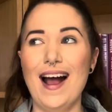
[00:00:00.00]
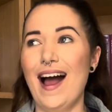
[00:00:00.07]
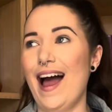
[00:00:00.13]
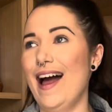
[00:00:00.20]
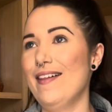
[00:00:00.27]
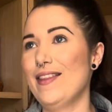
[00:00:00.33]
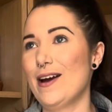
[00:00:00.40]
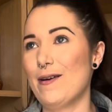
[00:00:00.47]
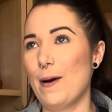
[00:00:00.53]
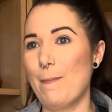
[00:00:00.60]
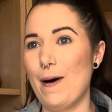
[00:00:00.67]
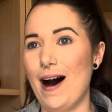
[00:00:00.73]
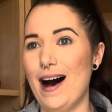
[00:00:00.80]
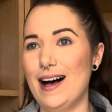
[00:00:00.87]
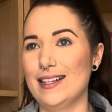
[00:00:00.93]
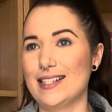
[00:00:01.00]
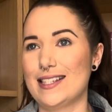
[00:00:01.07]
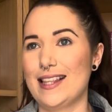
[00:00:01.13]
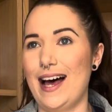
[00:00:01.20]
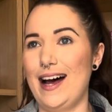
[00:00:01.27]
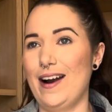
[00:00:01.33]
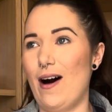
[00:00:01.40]
and there are parts
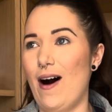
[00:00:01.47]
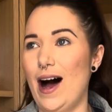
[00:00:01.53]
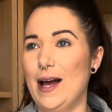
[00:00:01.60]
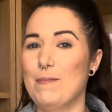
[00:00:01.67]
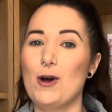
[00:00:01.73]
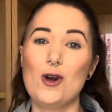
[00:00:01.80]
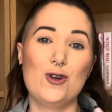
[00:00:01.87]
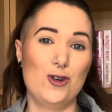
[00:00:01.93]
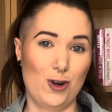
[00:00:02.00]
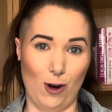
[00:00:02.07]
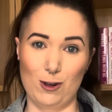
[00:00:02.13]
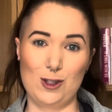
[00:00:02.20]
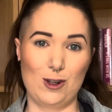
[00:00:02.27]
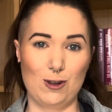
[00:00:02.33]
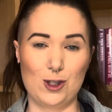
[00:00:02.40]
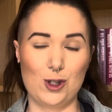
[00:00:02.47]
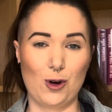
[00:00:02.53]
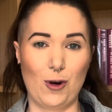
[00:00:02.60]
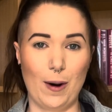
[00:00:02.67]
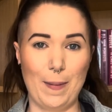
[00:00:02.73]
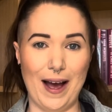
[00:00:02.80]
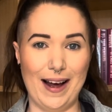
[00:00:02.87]
that I'm not so
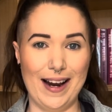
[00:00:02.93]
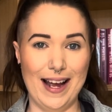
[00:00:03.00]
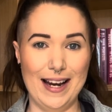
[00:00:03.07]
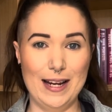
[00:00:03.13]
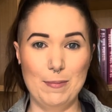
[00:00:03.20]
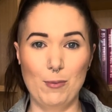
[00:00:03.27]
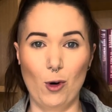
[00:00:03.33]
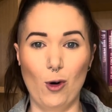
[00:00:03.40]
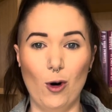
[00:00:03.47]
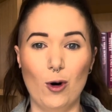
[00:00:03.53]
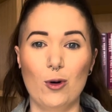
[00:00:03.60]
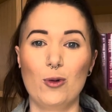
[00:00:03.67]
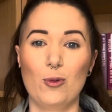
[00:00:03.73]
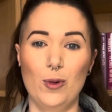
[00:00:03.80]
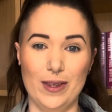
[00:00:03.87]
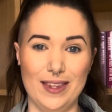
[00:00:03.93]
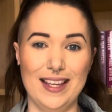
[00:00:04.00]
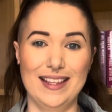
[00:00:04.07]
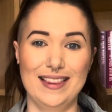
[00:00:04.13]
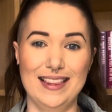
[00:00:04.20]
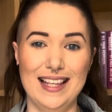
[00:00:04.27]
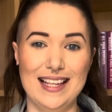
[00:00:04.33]
sure about anymore
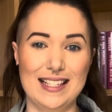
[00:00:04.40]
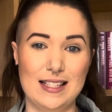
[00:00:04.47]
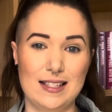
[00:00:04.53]
within this